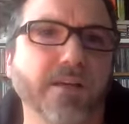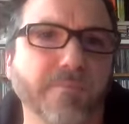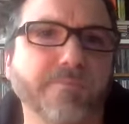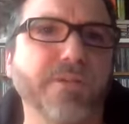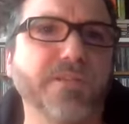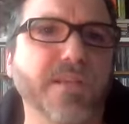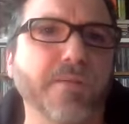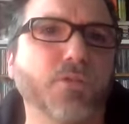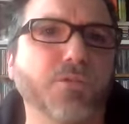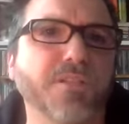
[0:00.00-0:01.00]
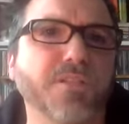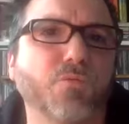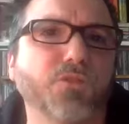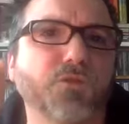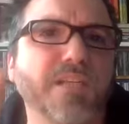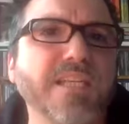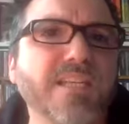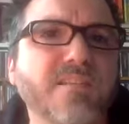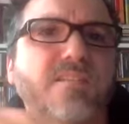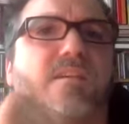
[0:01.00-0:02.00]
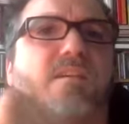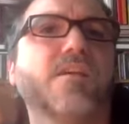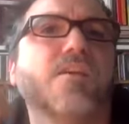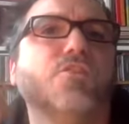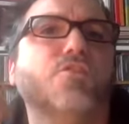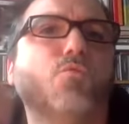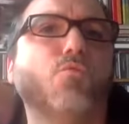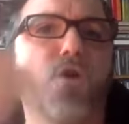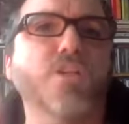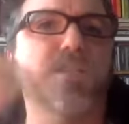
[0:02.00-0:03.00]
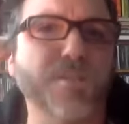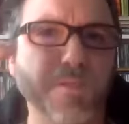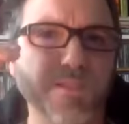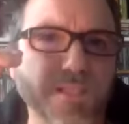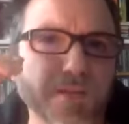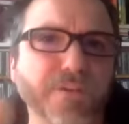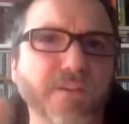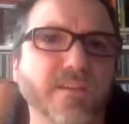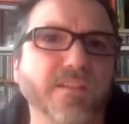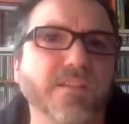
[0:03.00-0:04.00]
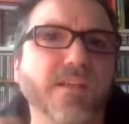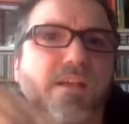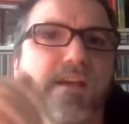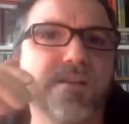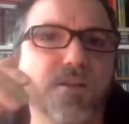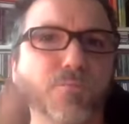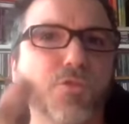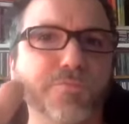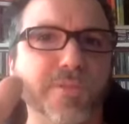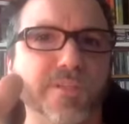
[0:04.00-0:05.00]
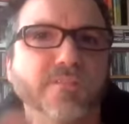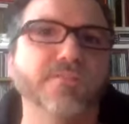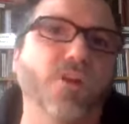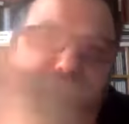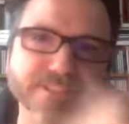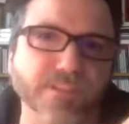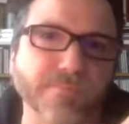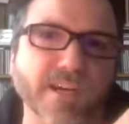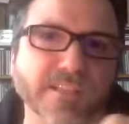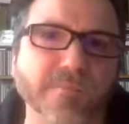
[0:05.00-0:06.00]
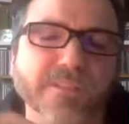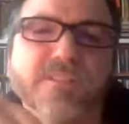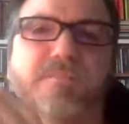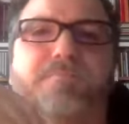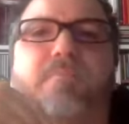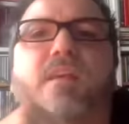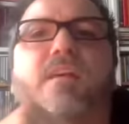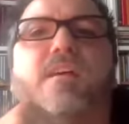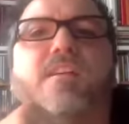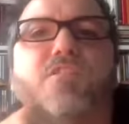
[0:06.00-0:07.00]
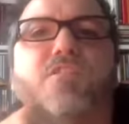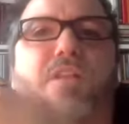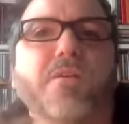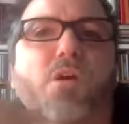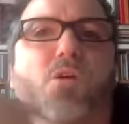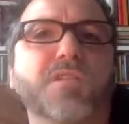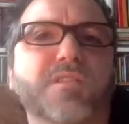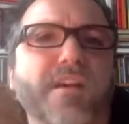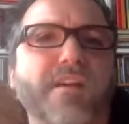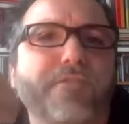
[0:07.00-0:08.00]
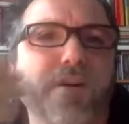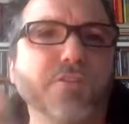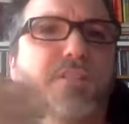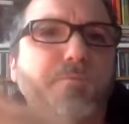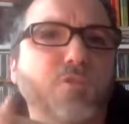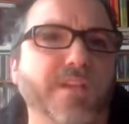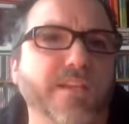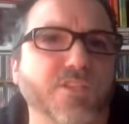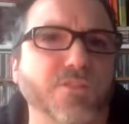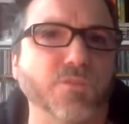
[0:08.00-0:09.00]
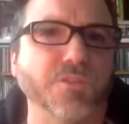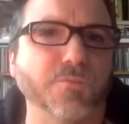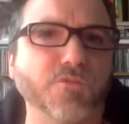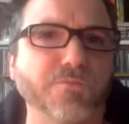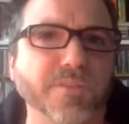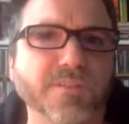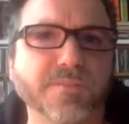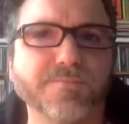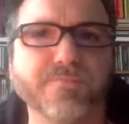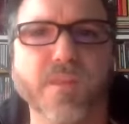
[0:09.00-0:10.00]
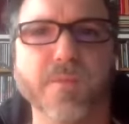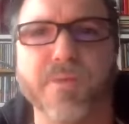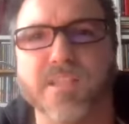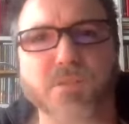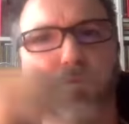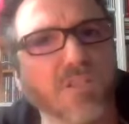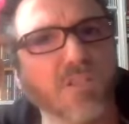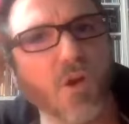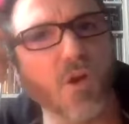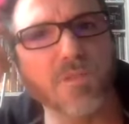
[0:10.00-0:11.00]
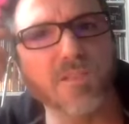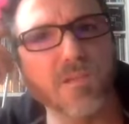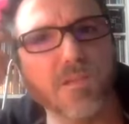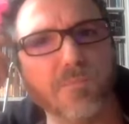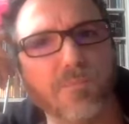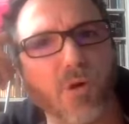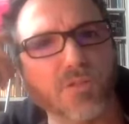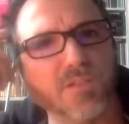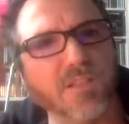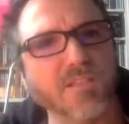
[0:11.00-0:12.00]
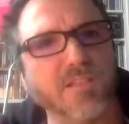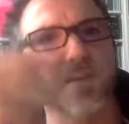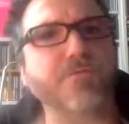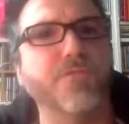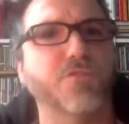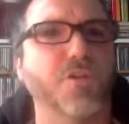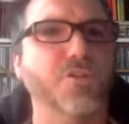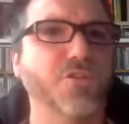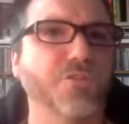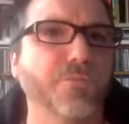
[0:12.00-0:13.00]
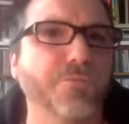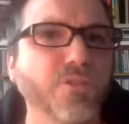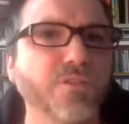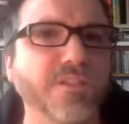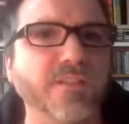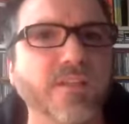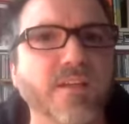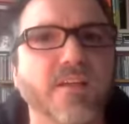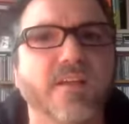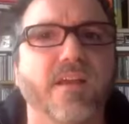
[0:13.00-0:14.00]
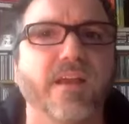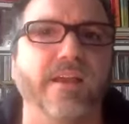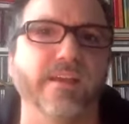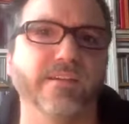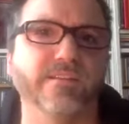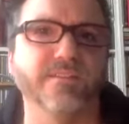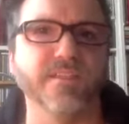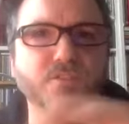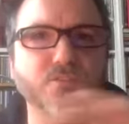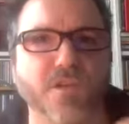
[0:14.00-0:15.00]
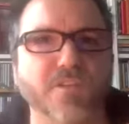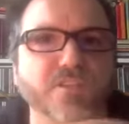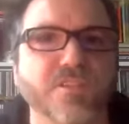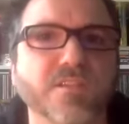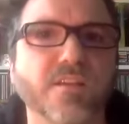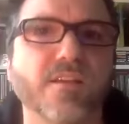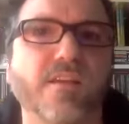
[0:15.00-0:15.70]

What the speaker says: MP's employees was released to work specifically in the movement, not in the parliament. So there was a very deep connection with the movements. The party was enormously important as an infrastructure for building these structures,